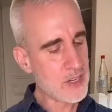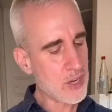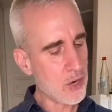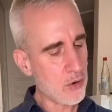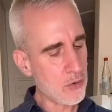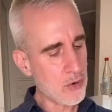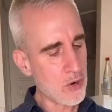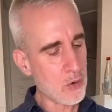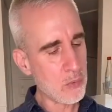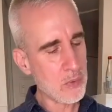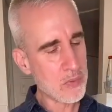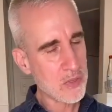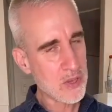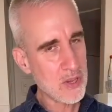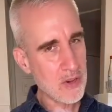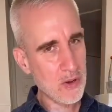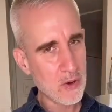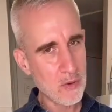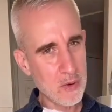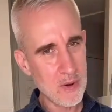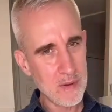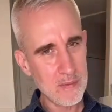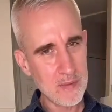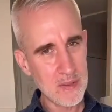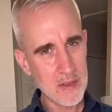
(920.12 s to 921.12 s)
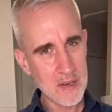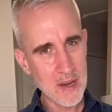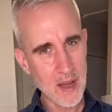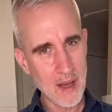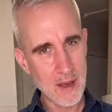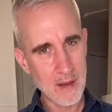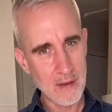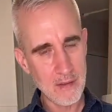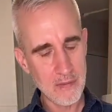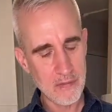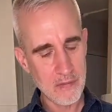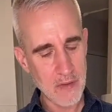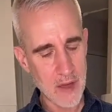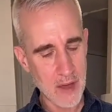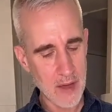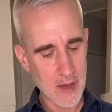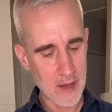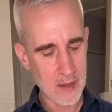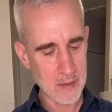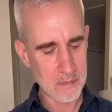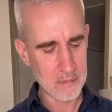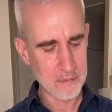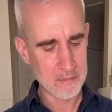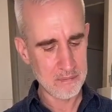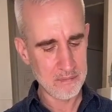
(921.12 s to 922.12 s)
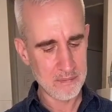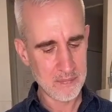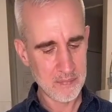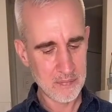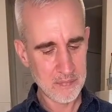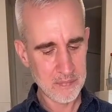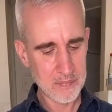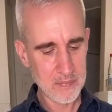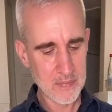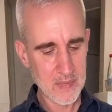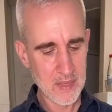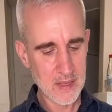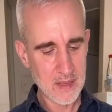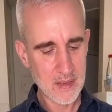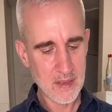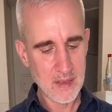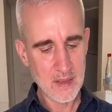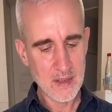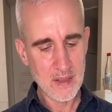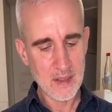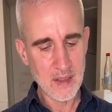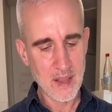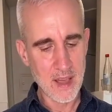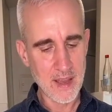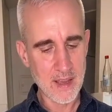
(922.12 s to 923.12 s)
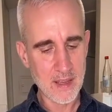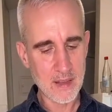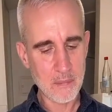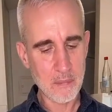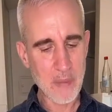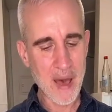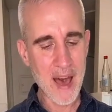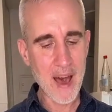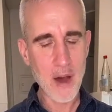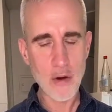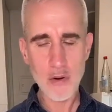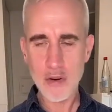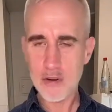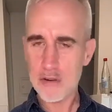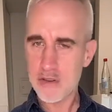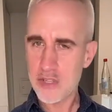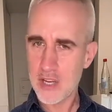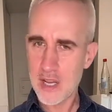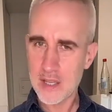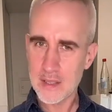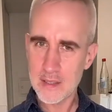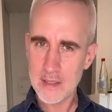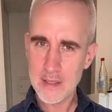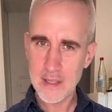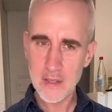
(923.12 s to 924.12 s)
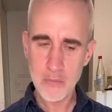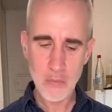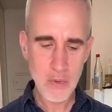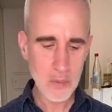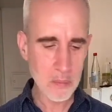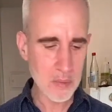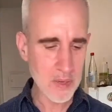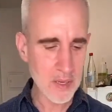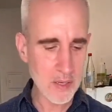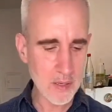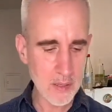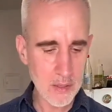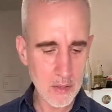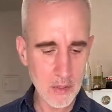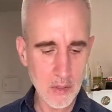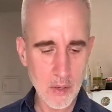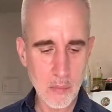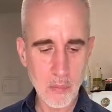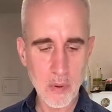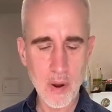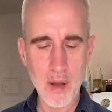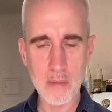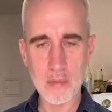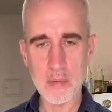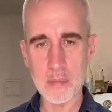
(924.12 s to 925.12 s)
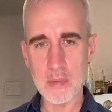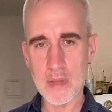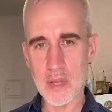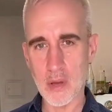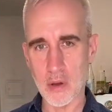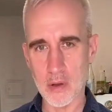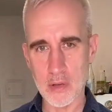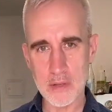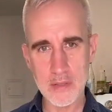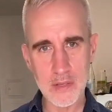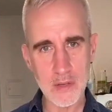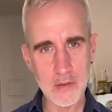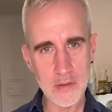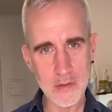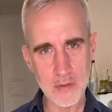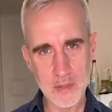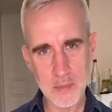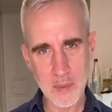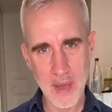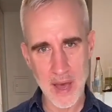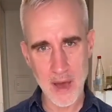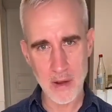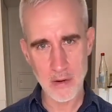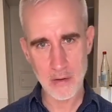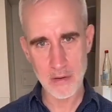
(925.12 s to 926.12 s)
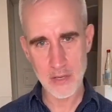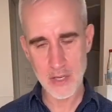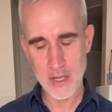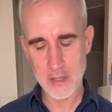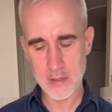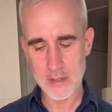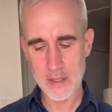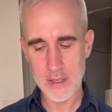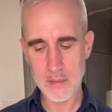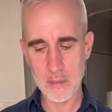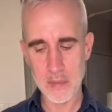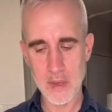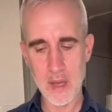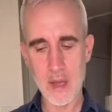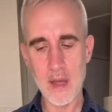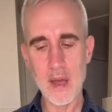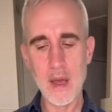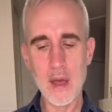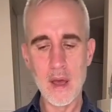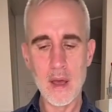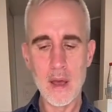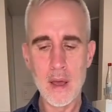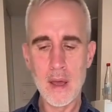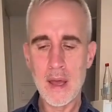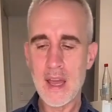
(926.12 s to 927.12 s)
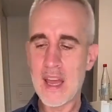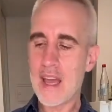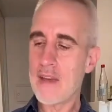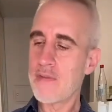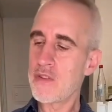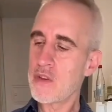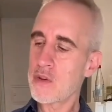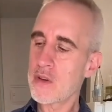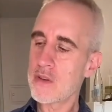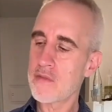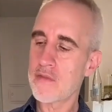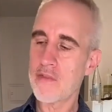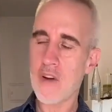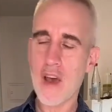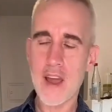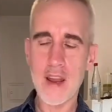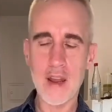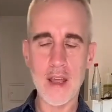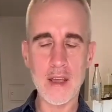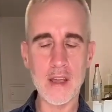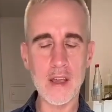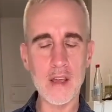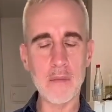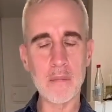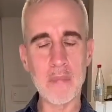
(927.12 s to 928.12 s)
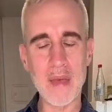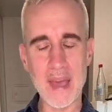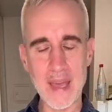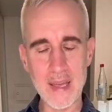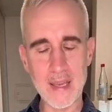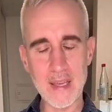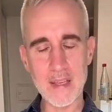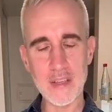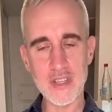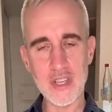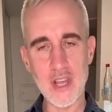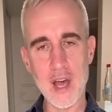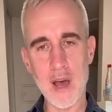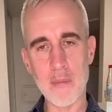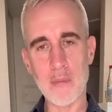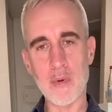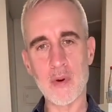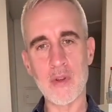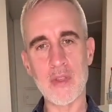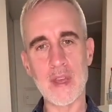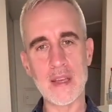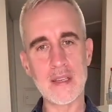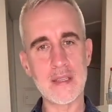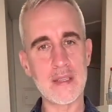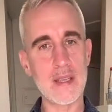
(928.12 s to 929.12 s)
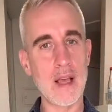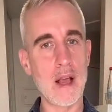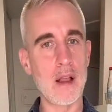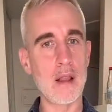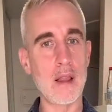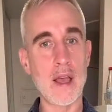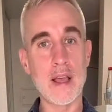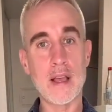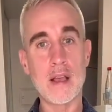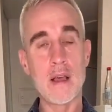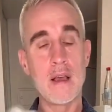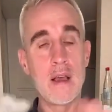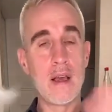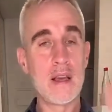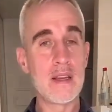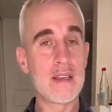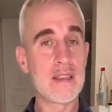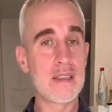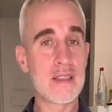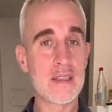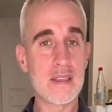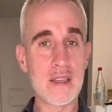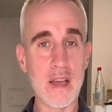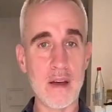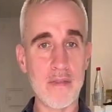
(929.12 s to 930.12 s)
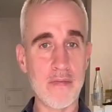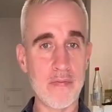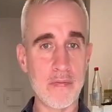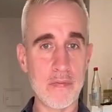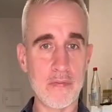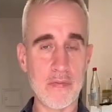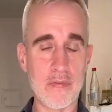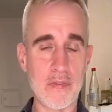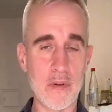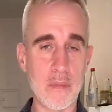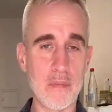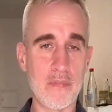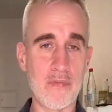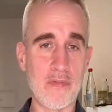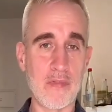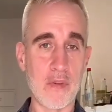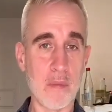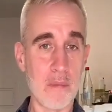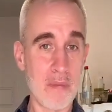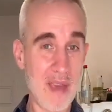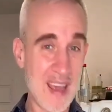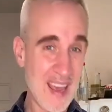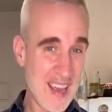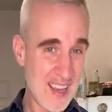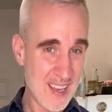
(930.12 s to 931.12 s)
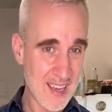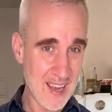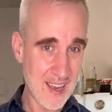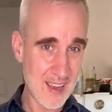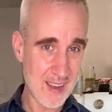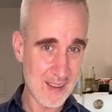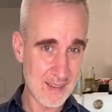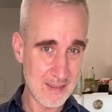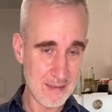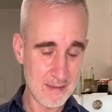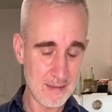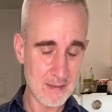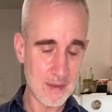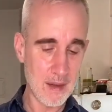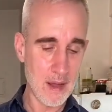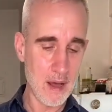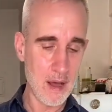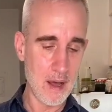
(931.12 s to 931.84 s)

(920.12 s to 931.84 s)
I don't know what the equivalent of like powdered gelatin would be. You can probably also use powdered gelatin, but if you can find like a baking shop where they sell like stuff for baking,